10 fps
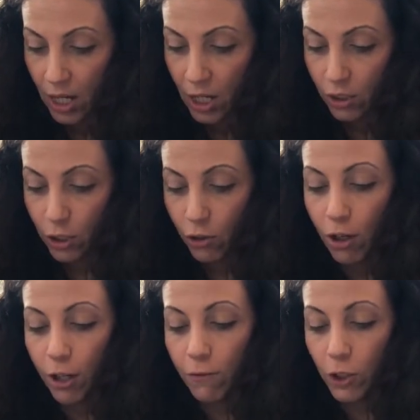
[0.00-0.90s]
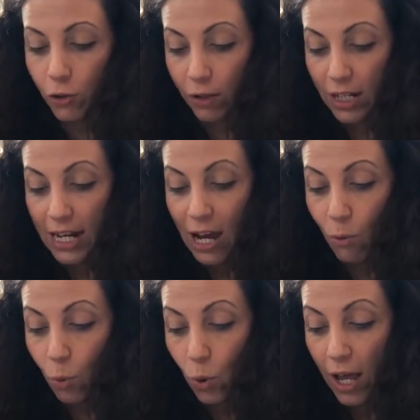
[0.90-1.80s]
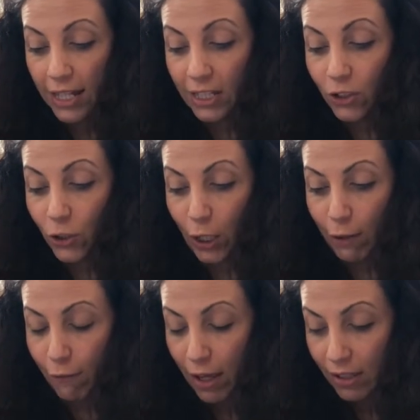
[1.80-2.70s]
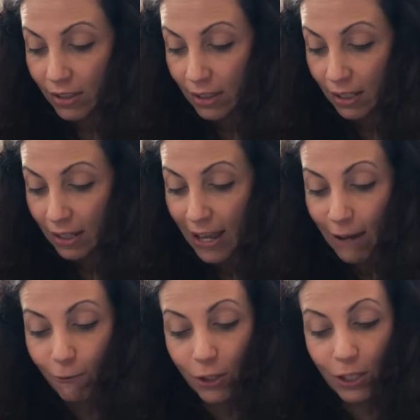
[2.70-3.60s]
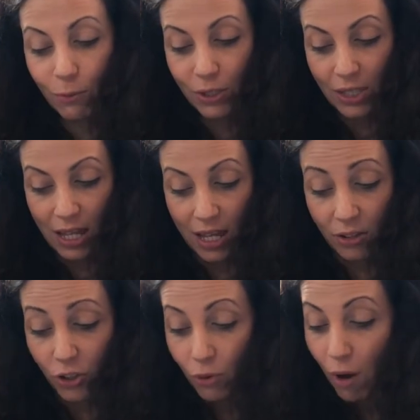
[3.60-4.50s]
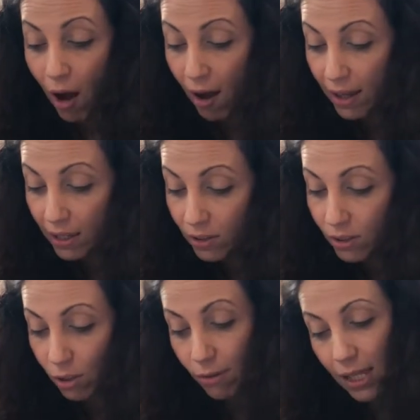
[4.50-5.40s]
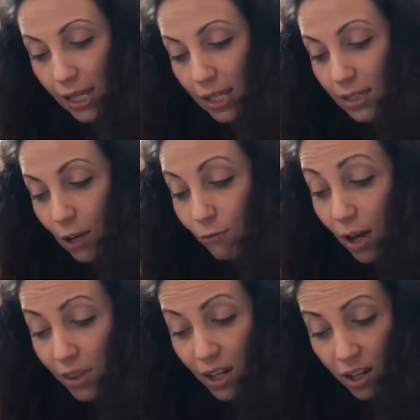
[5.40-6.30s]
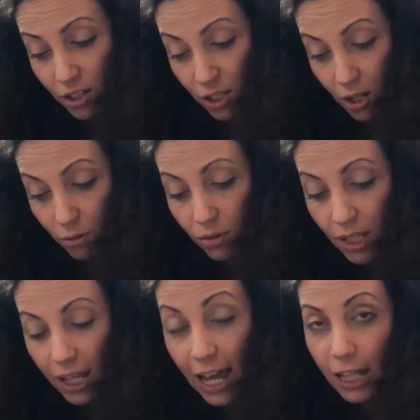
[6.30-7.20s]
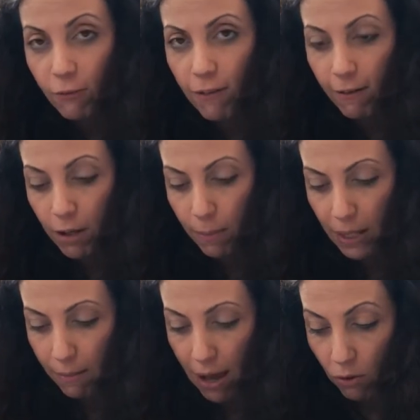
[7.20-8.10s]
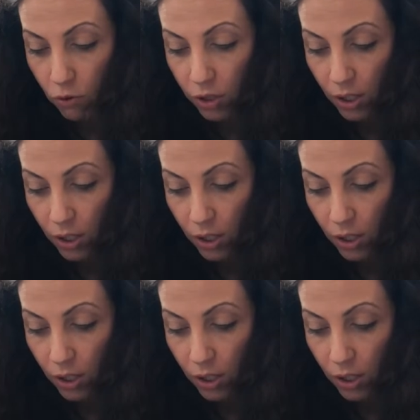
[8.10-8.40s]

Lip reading: The trunk of the tree now wore Eddie's jolly face. Everything was there, 2 eyes, 2 ears, a rather large nose, and a very big mouth.